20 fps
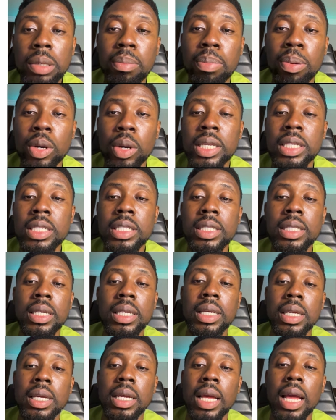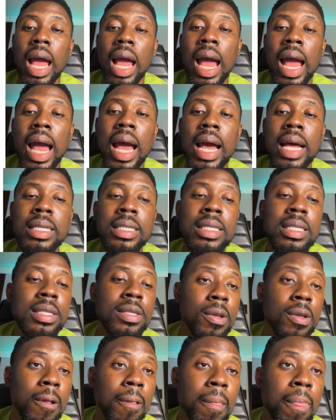point as
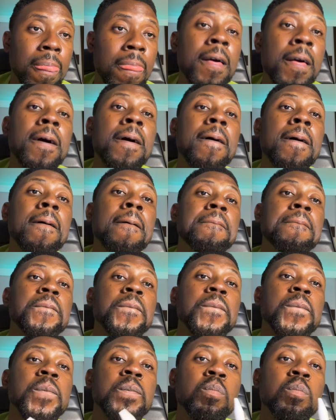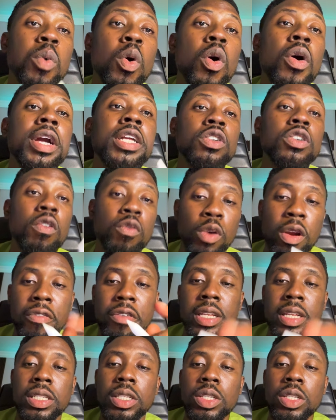the point of reference.